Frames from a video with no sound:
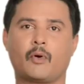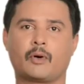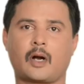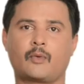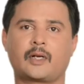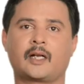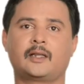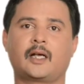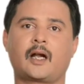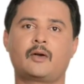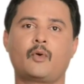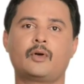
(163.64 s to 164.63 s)
blown out and
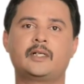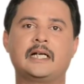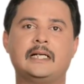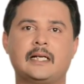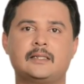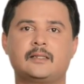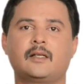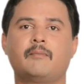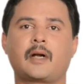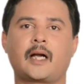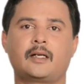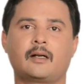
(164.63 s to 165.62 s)
there are no details in the
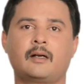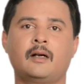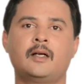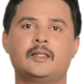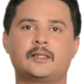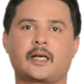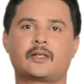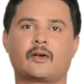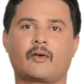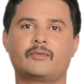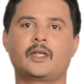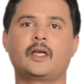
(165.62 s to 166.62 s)
brighter
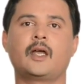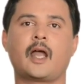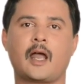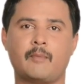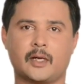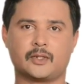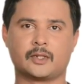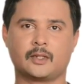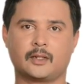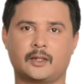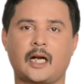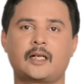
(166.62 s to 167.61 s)
section of the image.
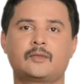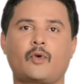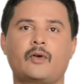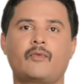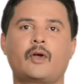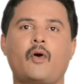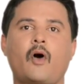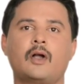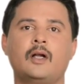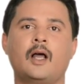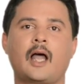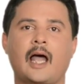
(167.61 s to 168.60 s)
That is what we
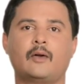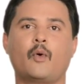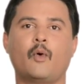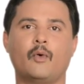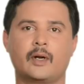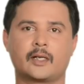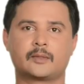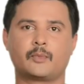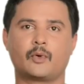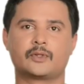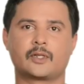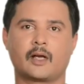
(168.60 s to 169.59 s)
call an
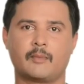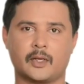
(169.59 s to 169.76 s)
overexposed